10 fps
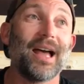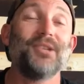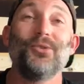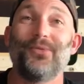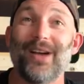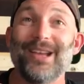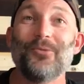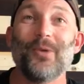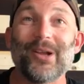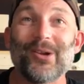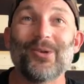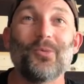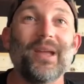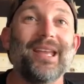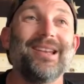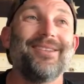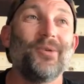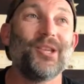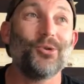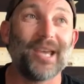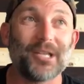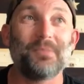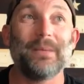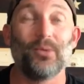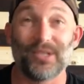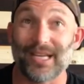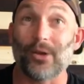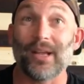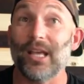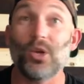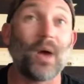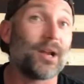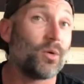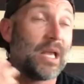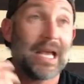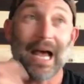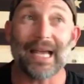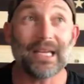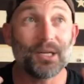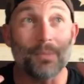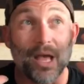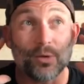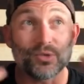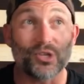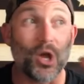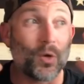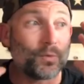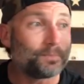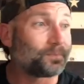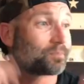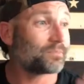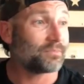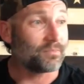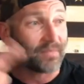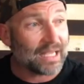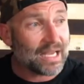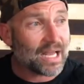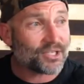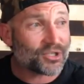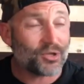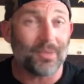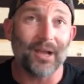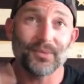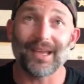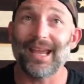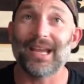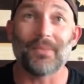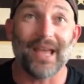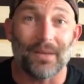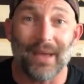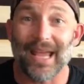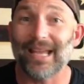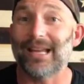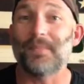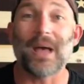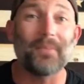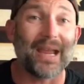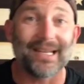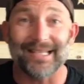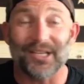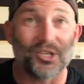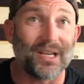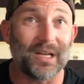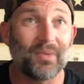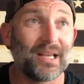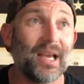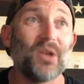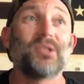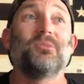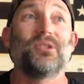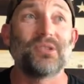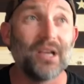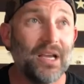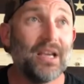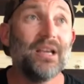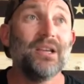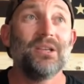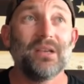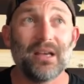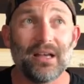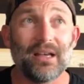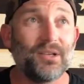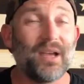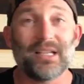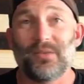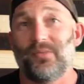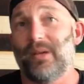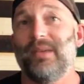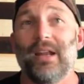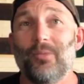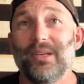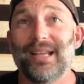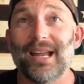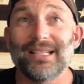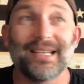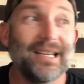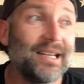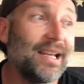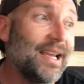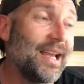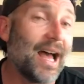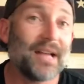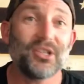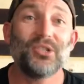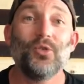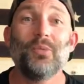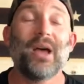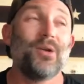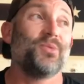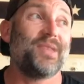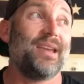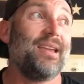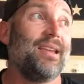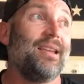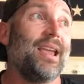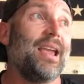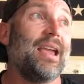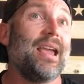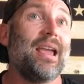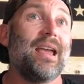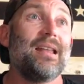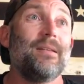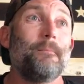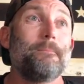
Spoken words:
do find it weird when you catch people staring at you. I get into my own zone, and I just do my own thing, and I'm headbanging, and I'm not paying attention to anybody else. I'm just, you guys, everybody's kind of seen it. I just doing my own thing, and